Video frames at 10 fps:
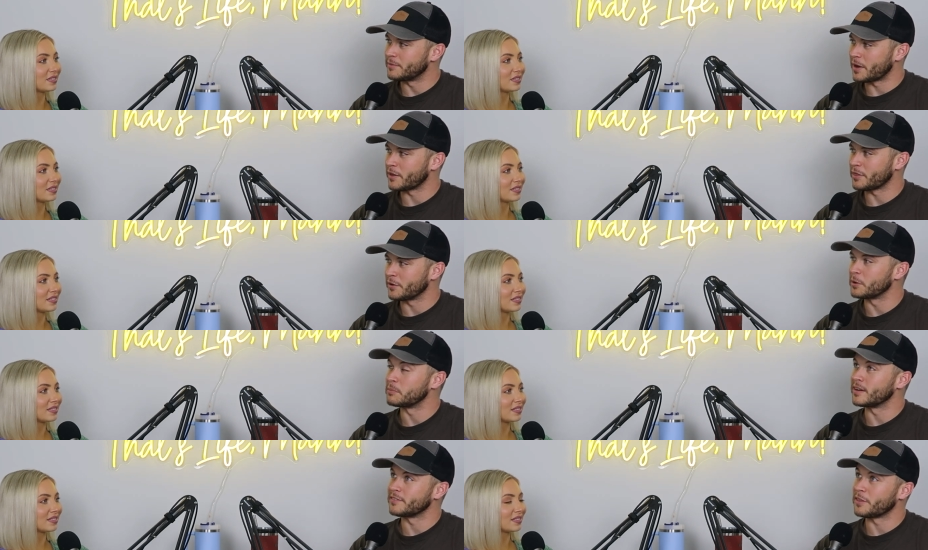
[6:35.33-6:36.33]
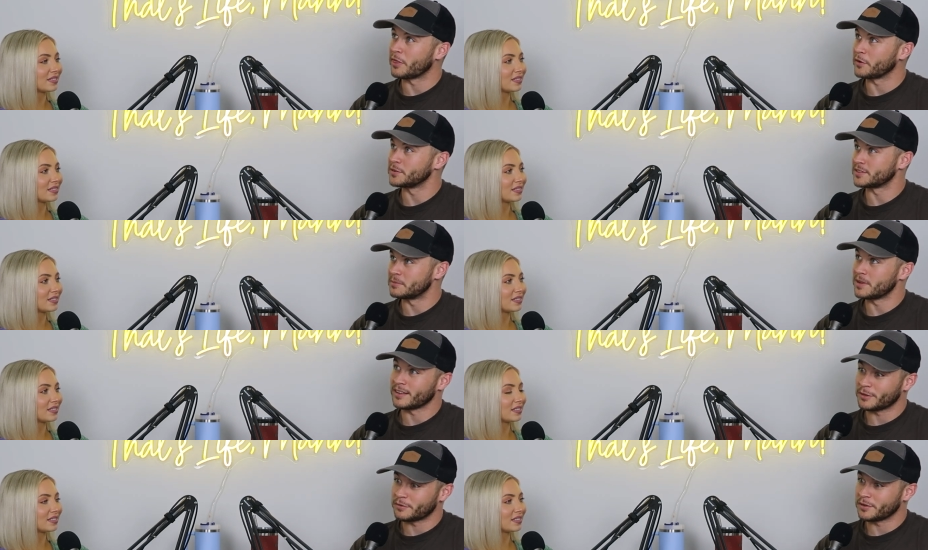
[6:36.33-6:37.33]
Speaker 1: about a third, but if the third is going to be
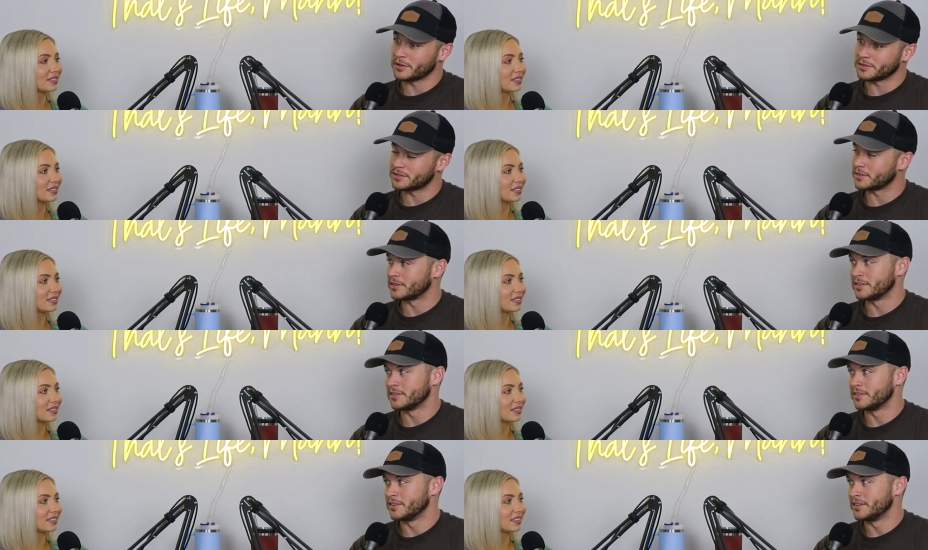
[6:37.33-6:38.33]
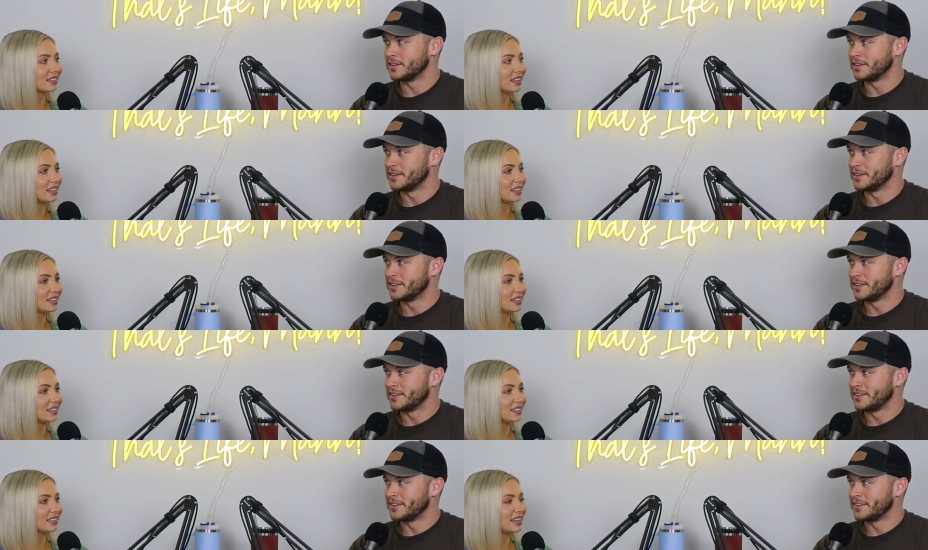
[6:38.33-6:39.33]
like the first.
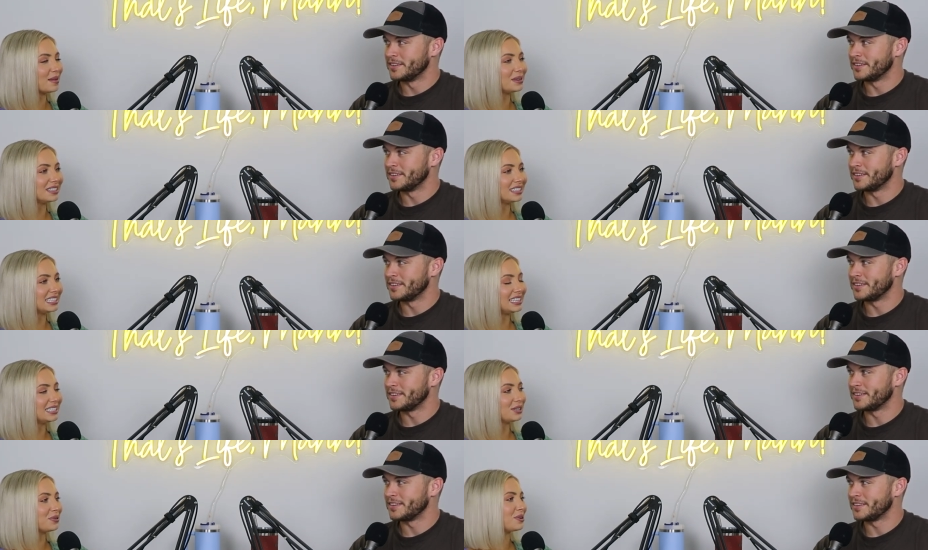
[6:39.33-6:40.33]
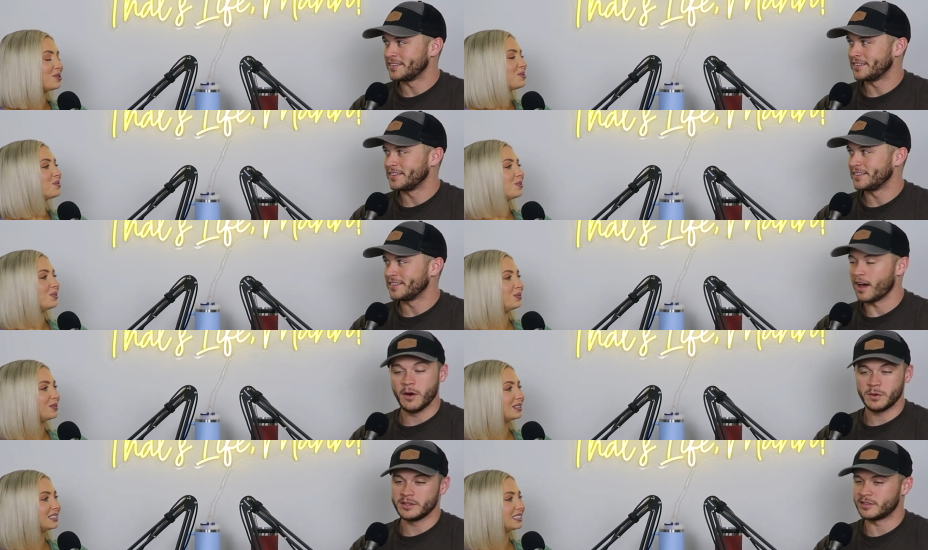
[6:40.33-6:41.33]
Speaker 2: Yeah, but Z's so cute.
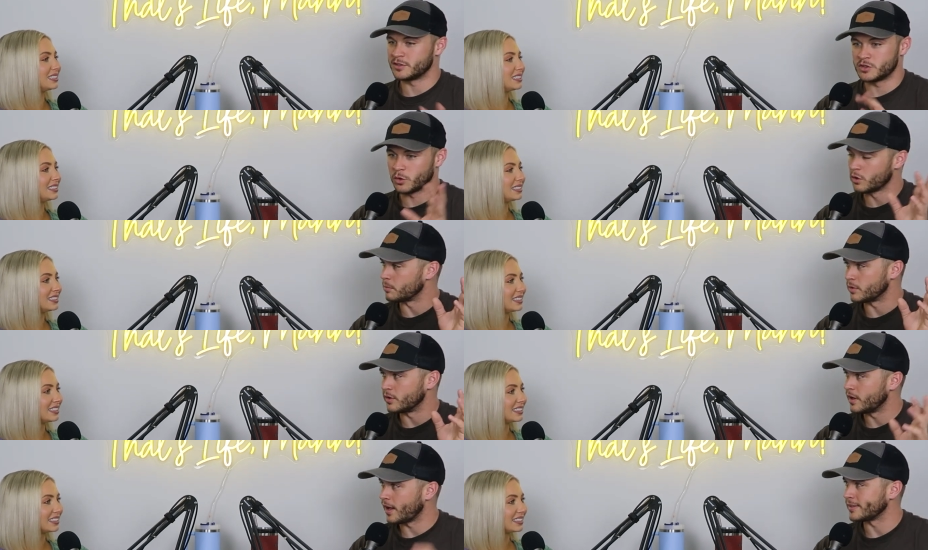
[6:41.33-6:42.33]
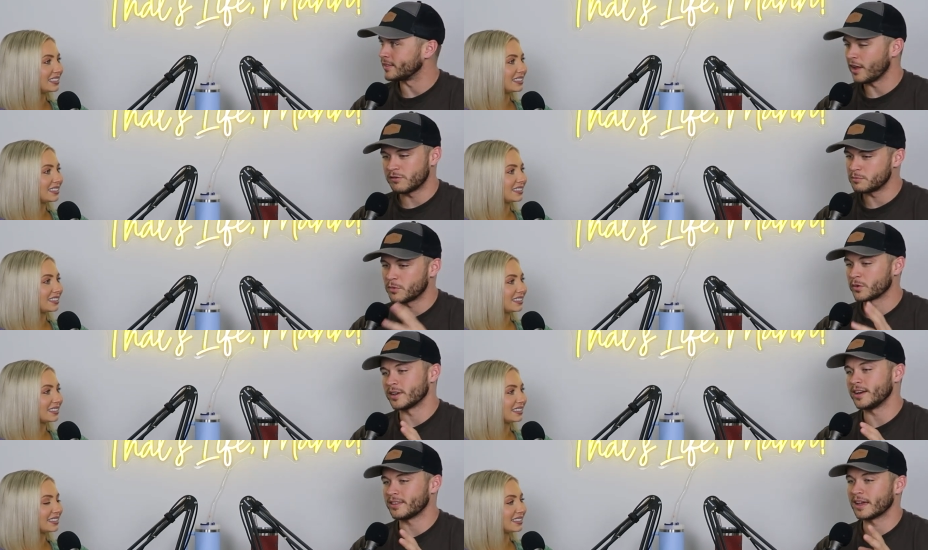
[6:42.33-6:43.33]
Oh,
Speaker 1: he's adorable. I'd love him more
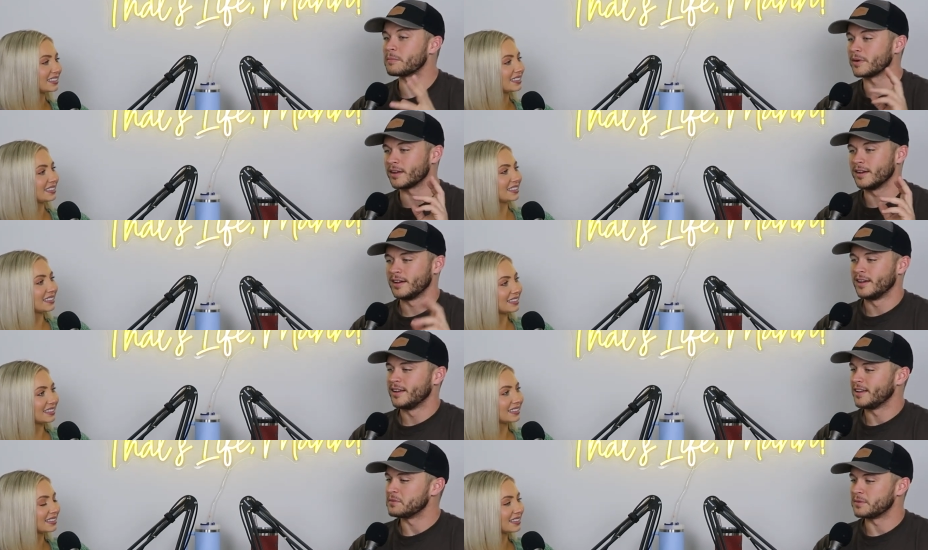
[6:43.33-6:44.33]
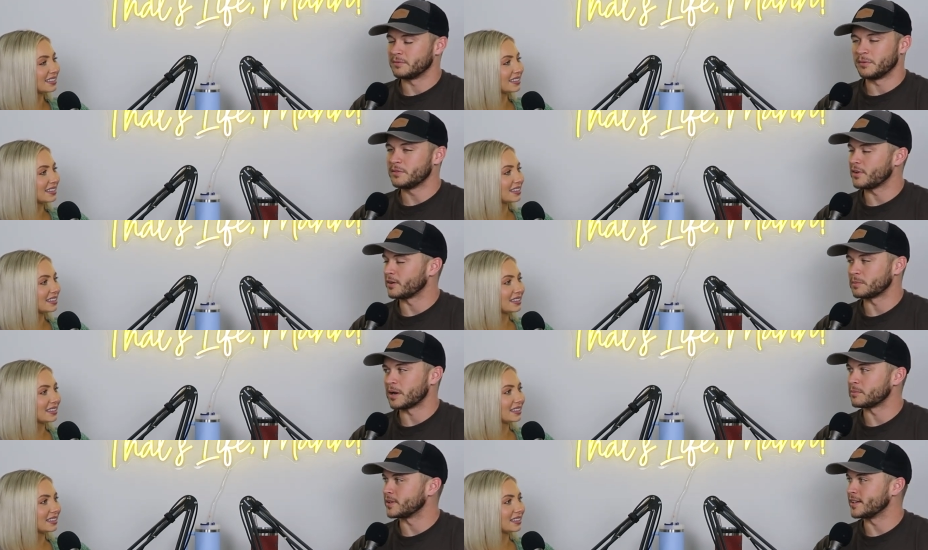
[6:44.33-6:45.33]
than anything, but we've talked about it